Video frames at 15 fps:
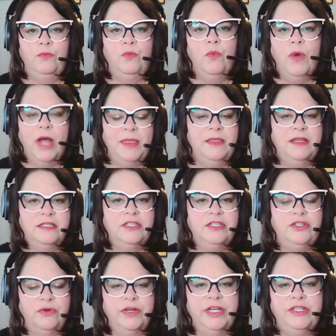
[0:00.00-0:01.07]
when this
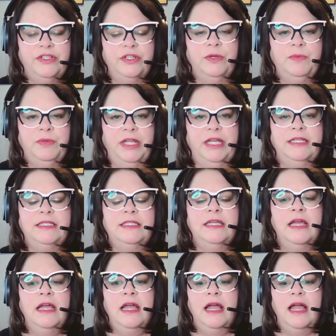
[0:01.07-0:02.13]
story took place.
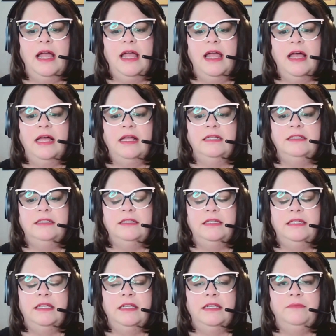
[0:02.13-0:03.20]
And
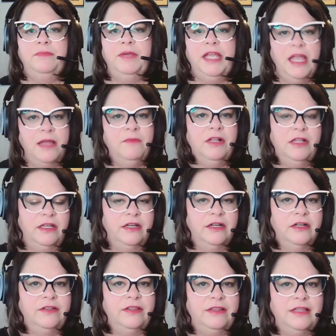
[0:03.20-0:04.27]
it became
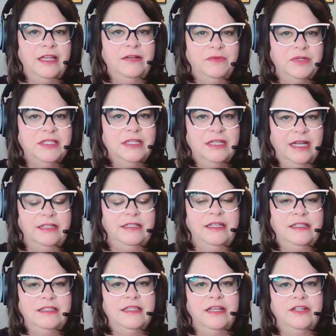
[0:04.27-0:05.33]
clear that it was the
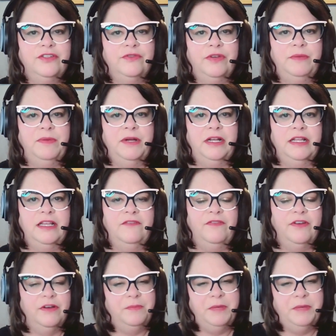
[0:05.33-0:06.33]
19th century, but in the very